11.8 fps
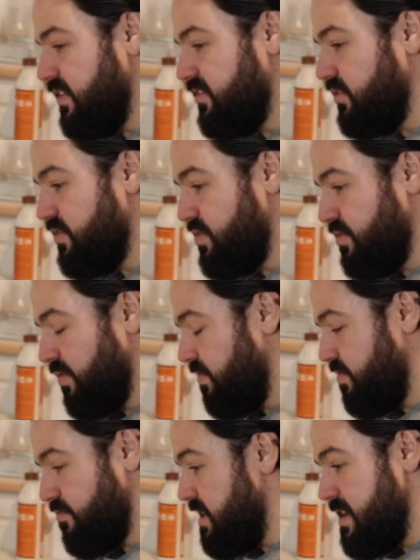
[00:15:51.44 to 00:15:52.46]
this is
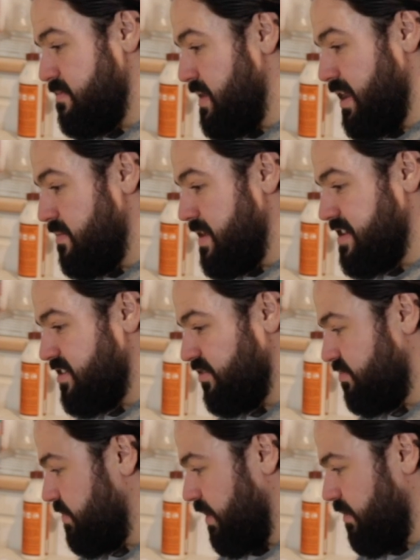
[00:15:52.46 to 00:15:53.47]

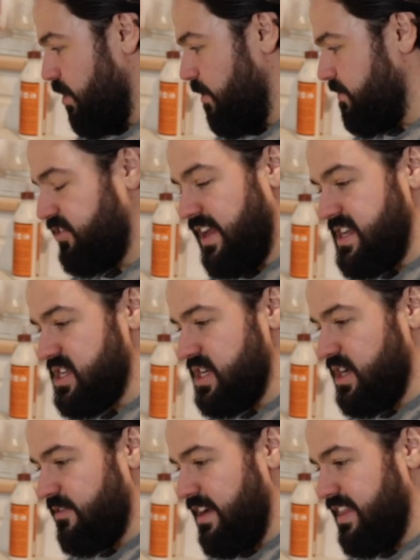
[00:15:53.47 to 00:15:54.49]
3mm like off
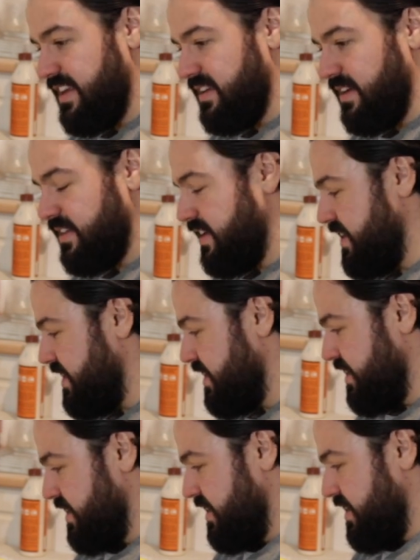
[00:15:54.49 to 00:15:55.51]
centre or anything like that,
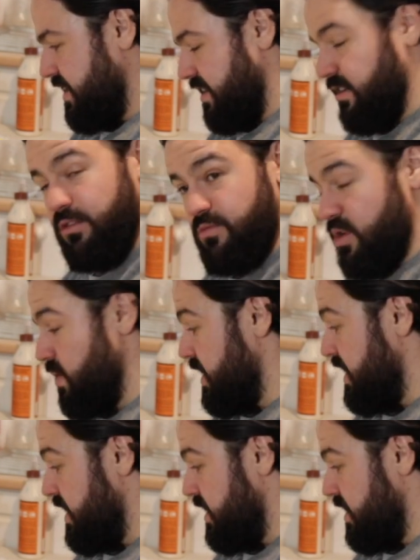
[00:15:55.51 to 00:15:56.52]
it'll ruin
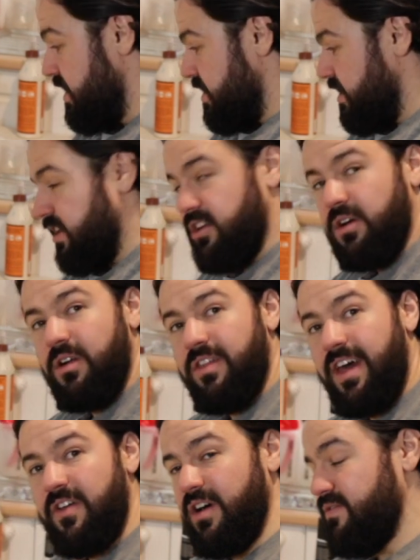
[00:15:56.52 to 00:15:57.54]
it. And not only
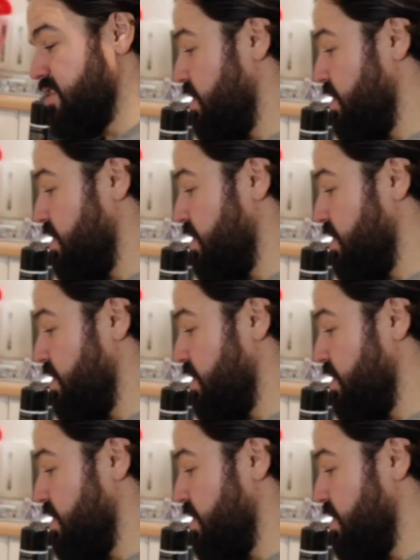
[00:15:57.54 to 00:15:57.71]
that, but I've